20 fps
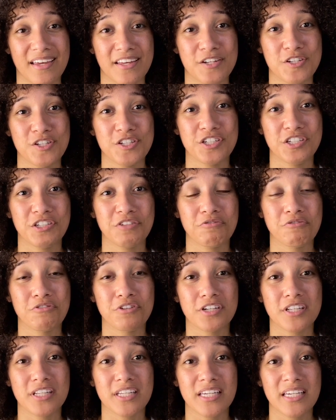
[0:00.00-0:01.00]
And
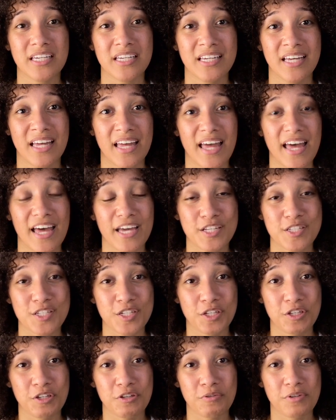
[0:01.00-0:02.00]
she really
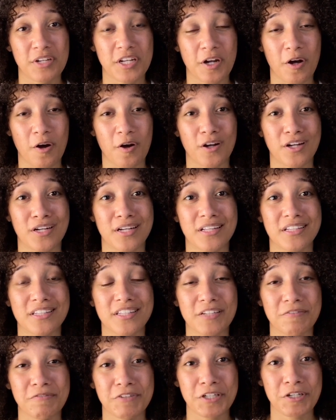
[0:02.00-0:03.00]
executed
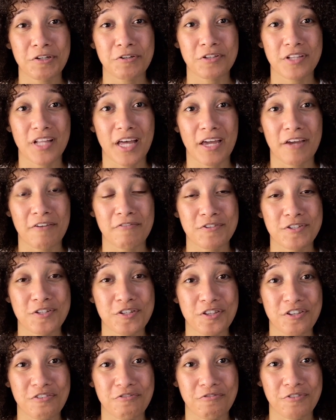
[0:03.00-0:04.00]
on living your
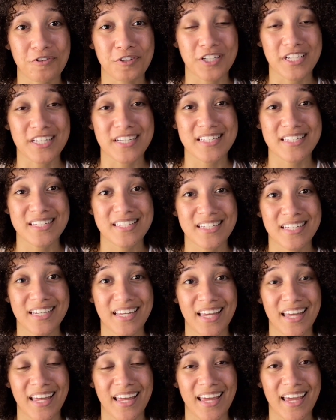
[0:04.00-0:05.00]
life to the
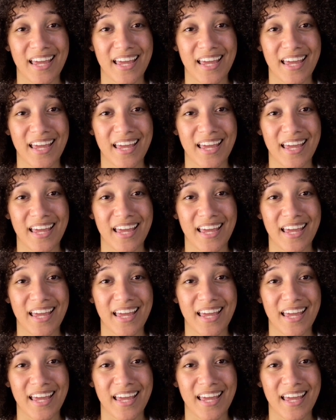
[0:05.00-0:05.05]
fullest.